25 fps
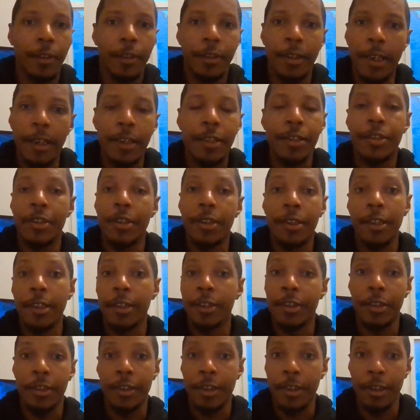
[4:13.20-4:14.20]
they can sit there
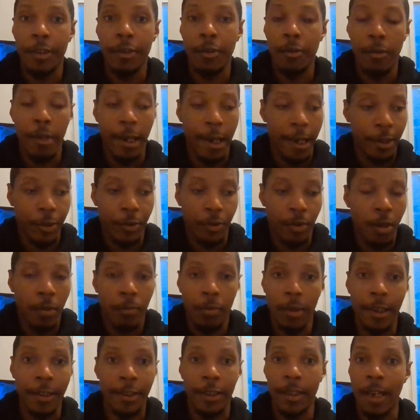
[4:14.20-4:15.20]
and just see you as
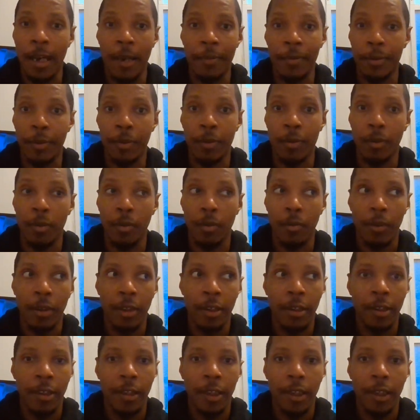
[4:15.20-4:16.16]
trouble as an obstacle